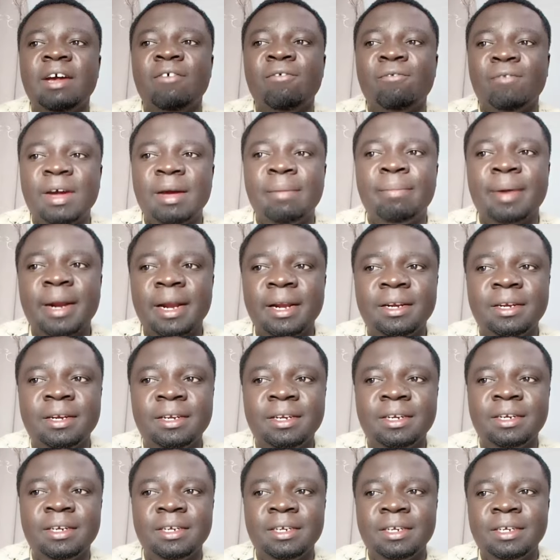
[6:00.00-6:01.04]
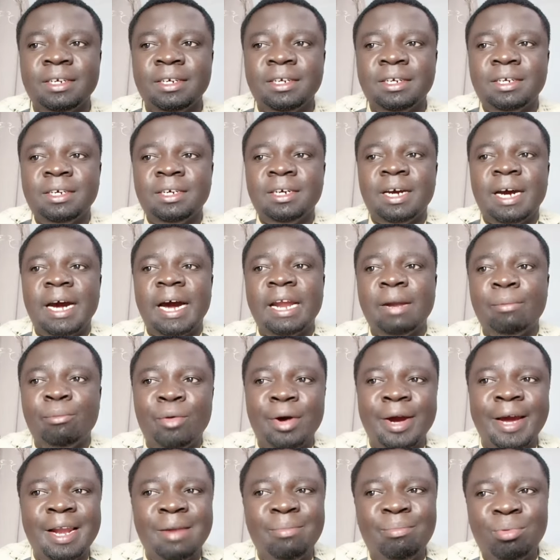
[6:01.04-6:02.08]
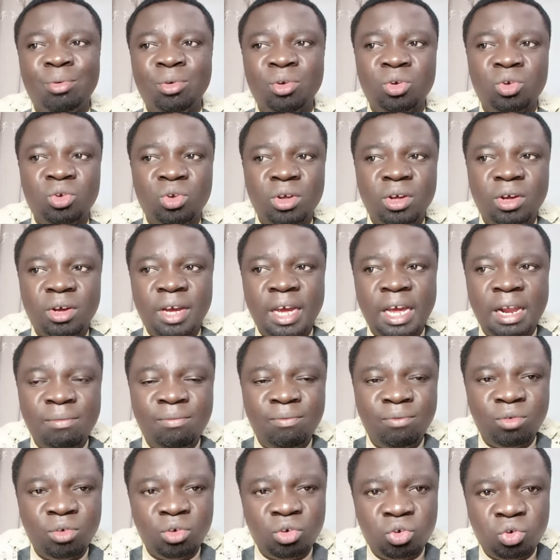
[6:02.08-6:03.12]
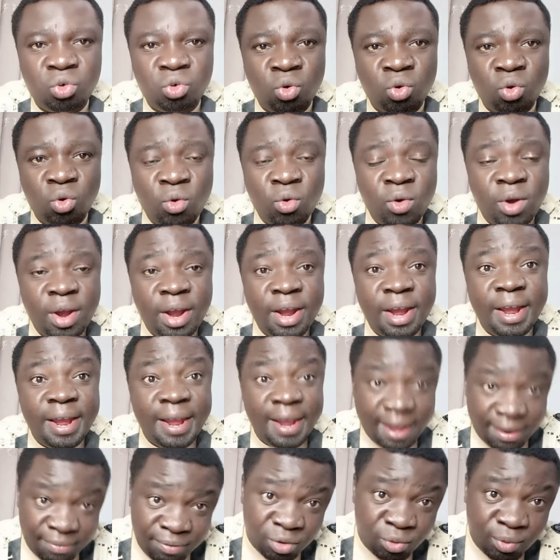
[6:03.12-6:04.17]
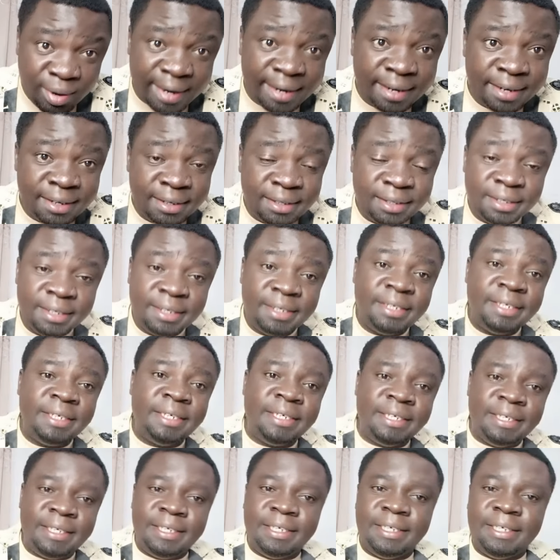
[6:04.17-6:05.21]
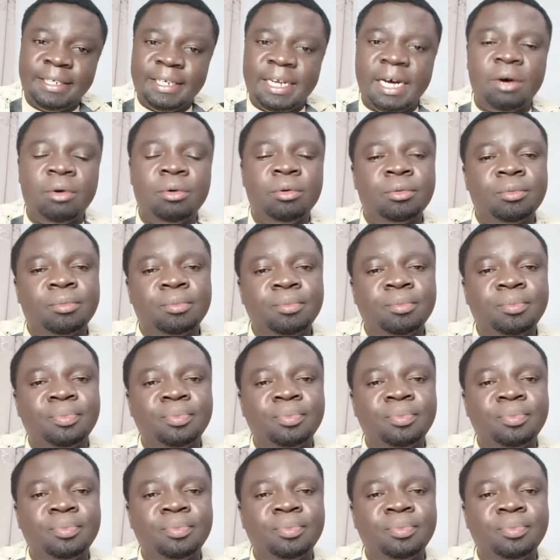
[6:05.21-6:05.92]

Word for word: vibrant and more helpful helpful to everyone. Now,